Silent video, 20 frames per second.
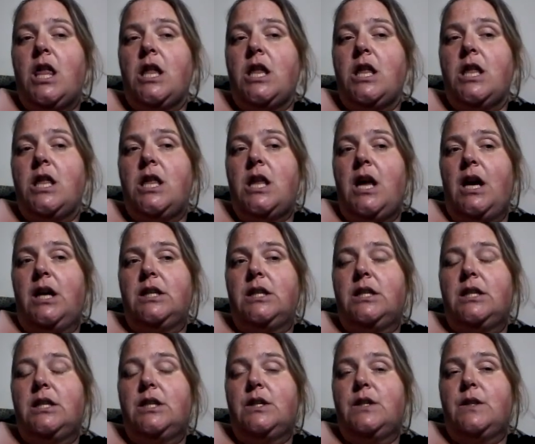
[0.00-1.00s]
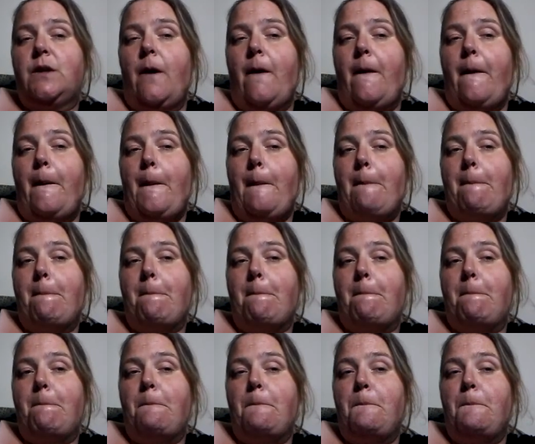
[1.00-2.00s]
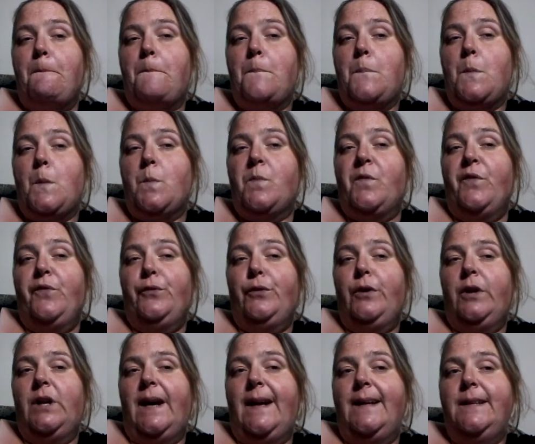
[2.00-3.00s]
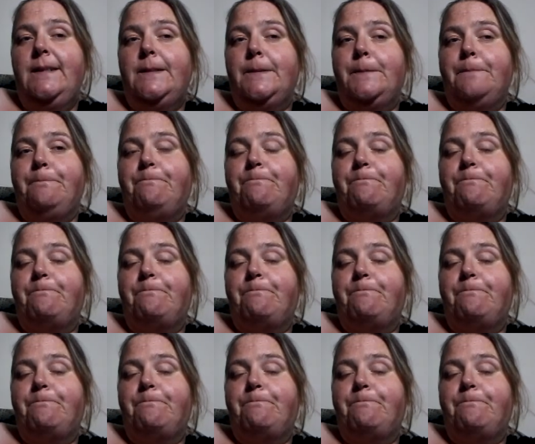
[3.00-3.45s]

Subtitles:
Next few days,